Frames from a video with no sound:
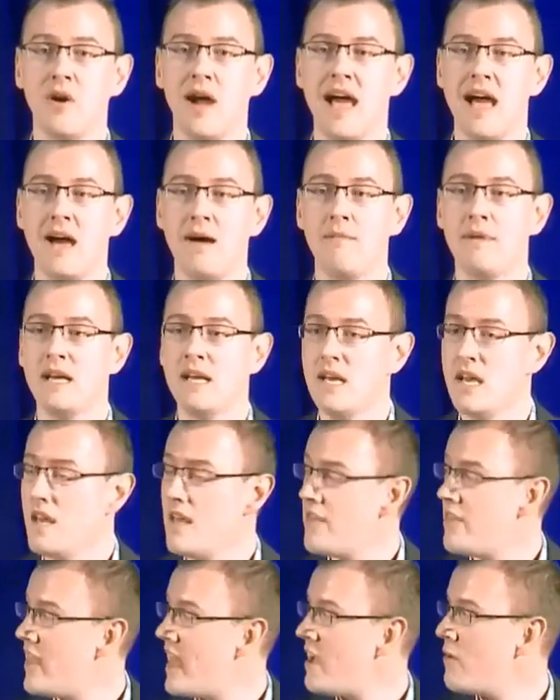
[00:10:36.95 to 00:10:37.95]
Hebb,
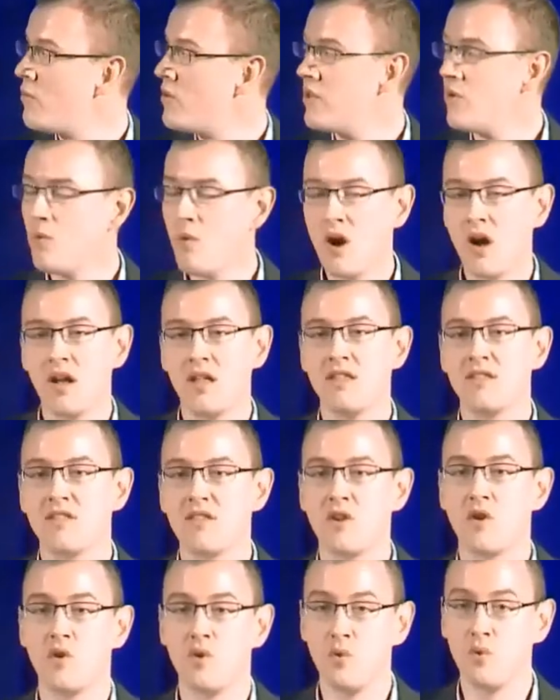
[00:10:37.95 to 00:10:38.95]
they were the ones
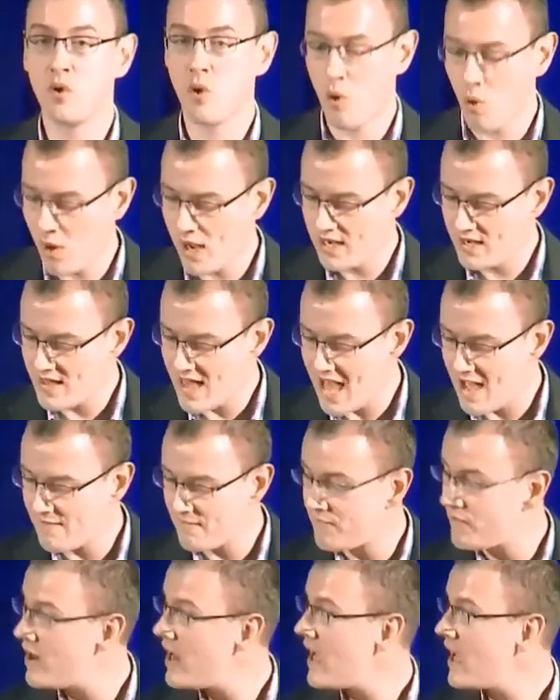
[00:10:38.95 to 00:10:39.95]
who coined that
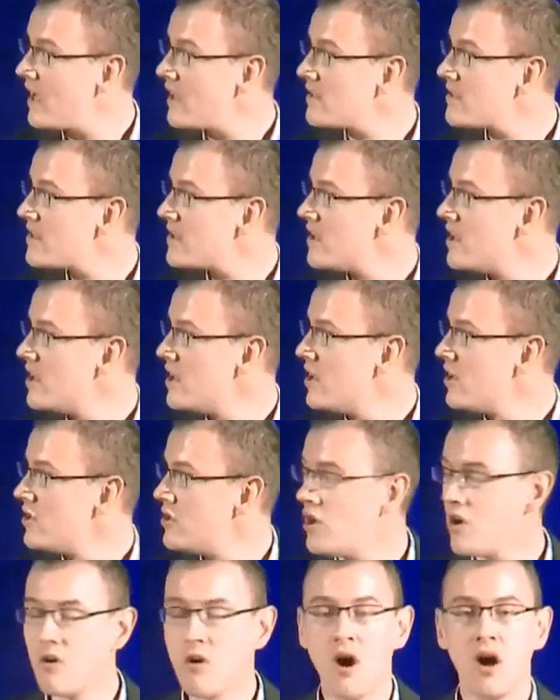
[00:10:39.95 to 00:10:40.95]
phrase,
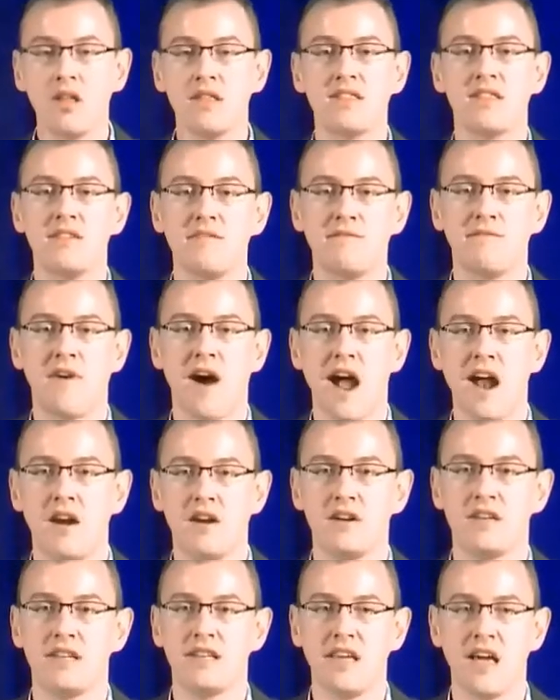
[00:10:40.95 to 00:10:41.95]
neurons that
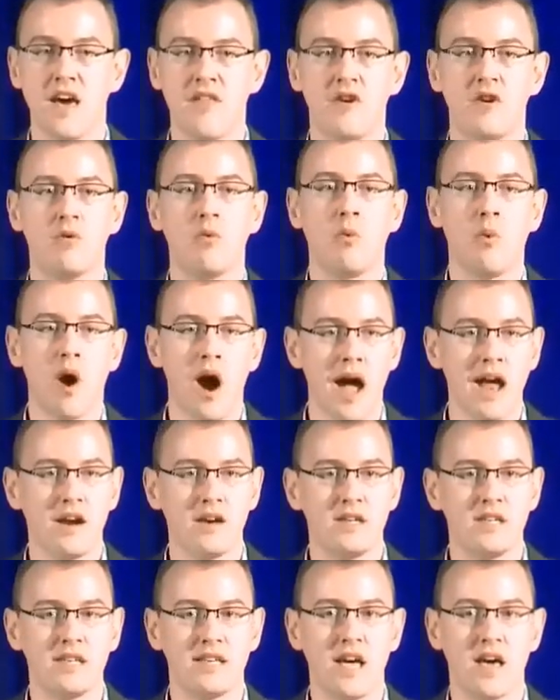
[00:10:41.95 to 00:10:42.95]
fire together, wire
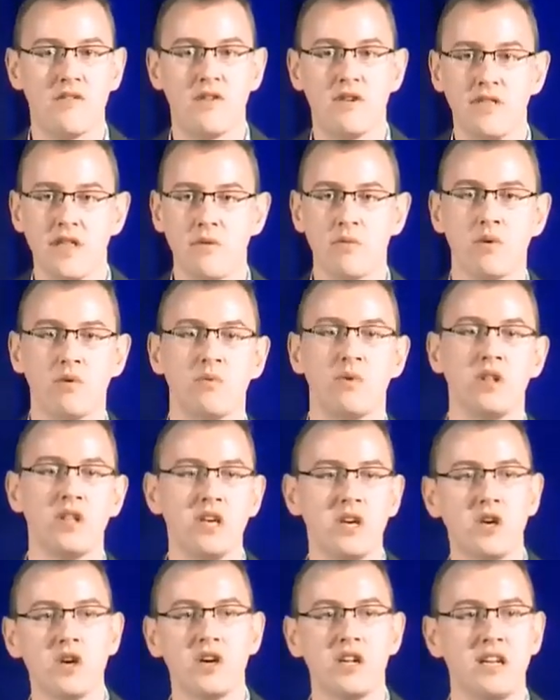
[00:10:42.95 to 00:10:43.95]
together. They were really
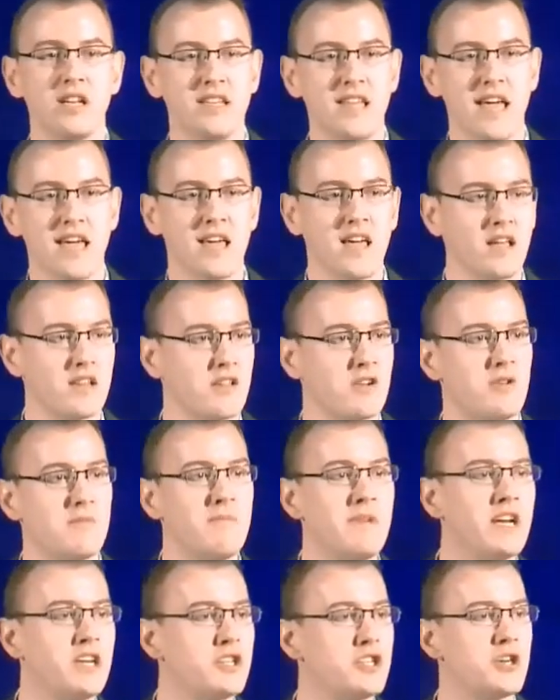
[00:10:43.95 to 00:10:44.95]
good at taking little
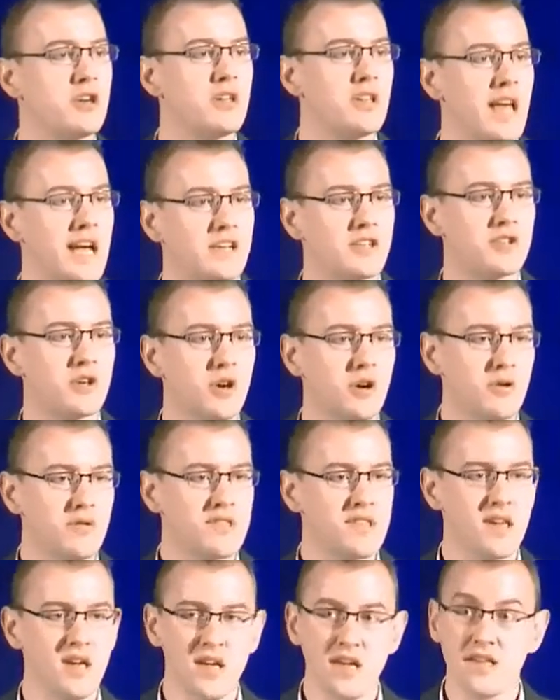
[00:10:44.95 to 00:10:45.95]
miniature
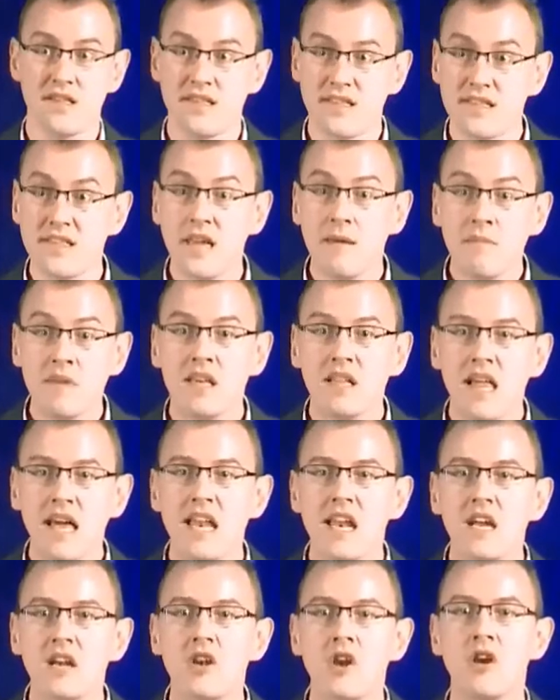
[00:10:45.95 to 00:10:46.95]
electrodes,
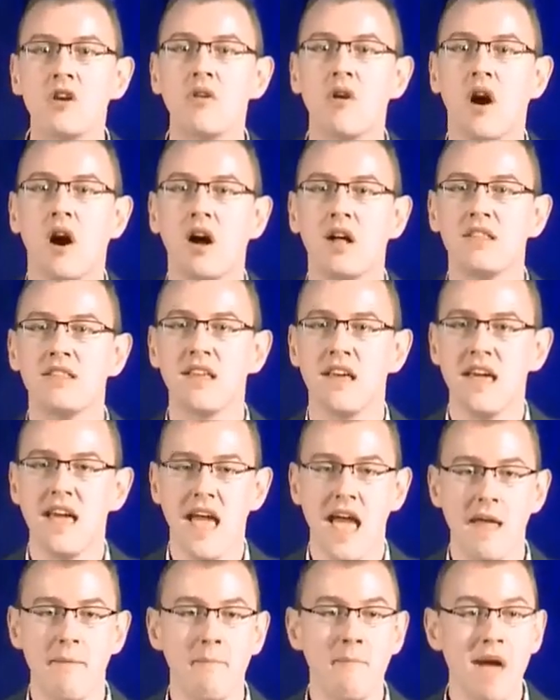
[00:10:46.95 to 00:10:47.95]
stimulating neurons,
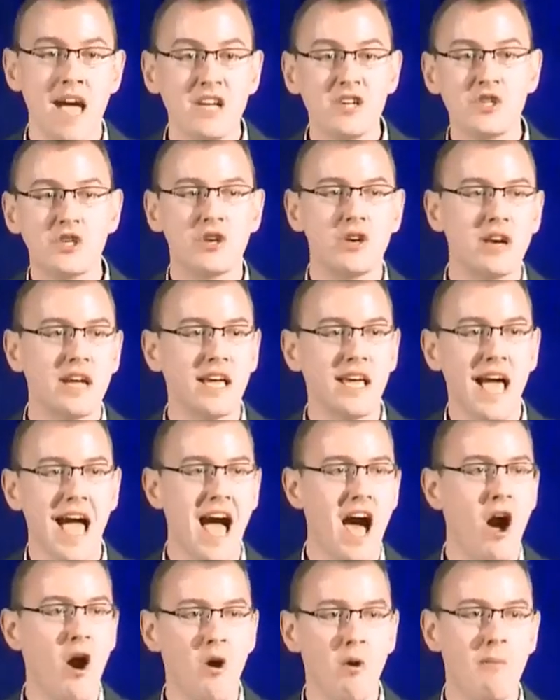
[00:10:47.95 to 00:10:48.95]
and measuring
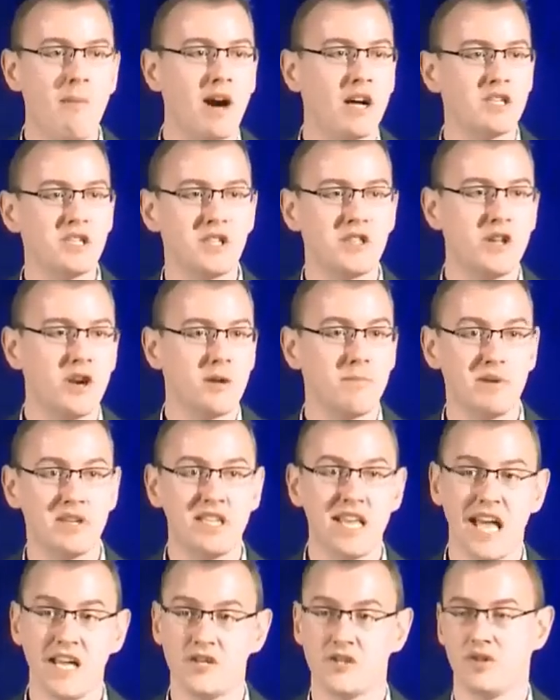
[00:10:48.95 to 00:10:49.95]
how much their
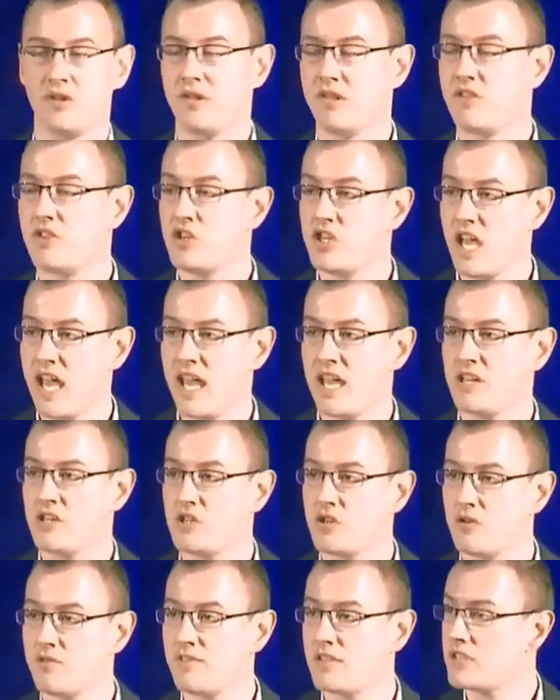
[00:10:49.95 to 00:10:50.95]
potentials changed
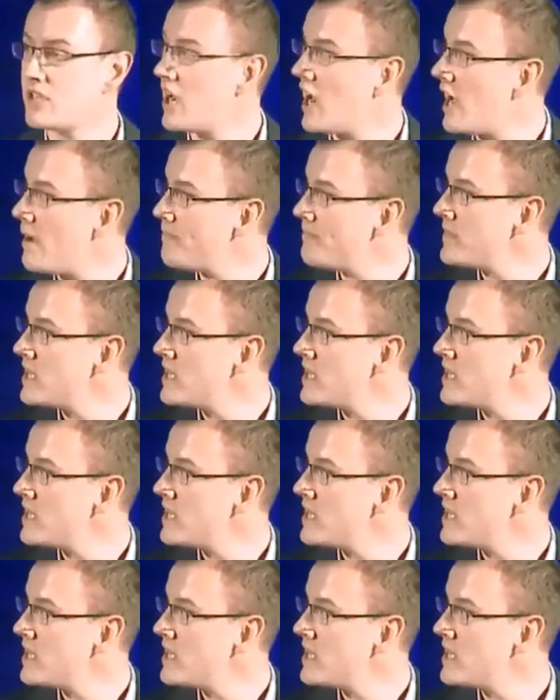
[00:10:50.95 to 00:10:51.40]
over time.